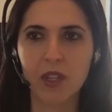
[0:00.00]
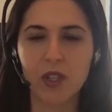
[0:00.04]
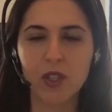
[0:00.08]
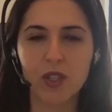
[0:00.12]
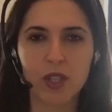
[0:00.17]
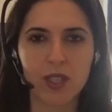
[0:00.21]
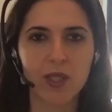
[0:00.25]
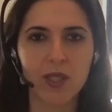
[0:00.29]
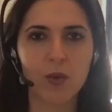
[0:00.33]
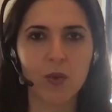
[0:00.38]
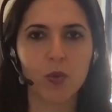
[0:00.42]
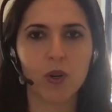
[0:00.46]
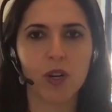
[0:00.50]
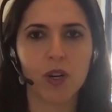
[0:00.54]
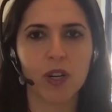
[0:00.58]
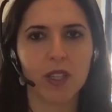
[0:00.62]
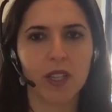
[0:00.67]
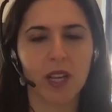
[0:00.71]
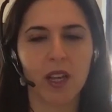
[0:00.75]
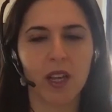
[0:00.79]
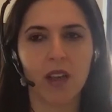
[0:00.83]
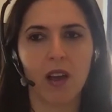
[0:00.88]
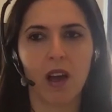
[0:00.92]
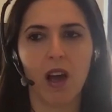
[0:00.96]
just
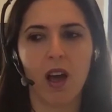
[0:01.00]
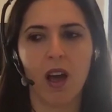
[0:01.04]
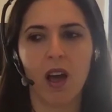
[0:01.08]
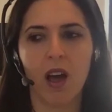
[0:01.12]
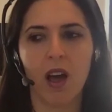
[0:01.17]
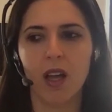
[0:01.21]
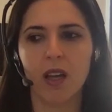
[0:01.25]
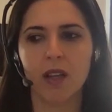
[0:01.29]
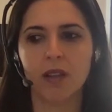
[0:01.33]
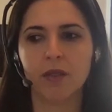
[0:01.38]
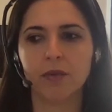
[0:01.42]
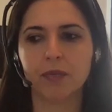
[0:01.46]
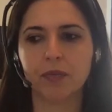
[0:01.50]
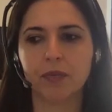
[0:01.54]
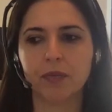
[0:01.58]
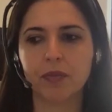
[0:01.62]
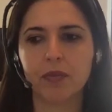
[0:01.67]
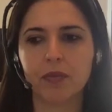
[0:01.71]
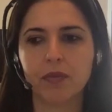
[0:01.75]
working on